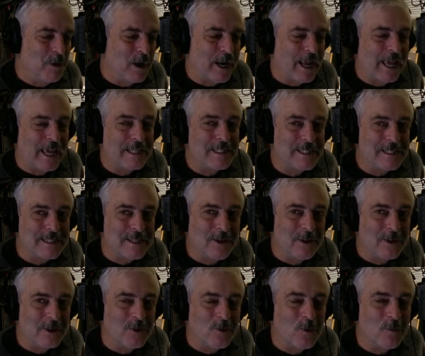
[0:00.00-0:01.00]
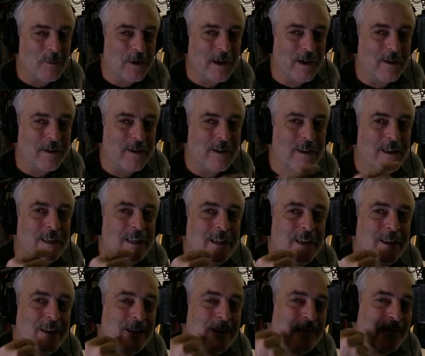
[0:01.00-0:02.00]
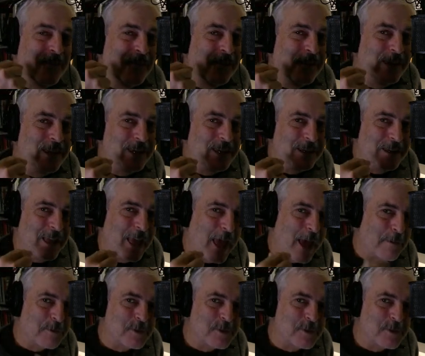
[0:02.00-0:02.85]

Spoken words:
But I had to tell you about the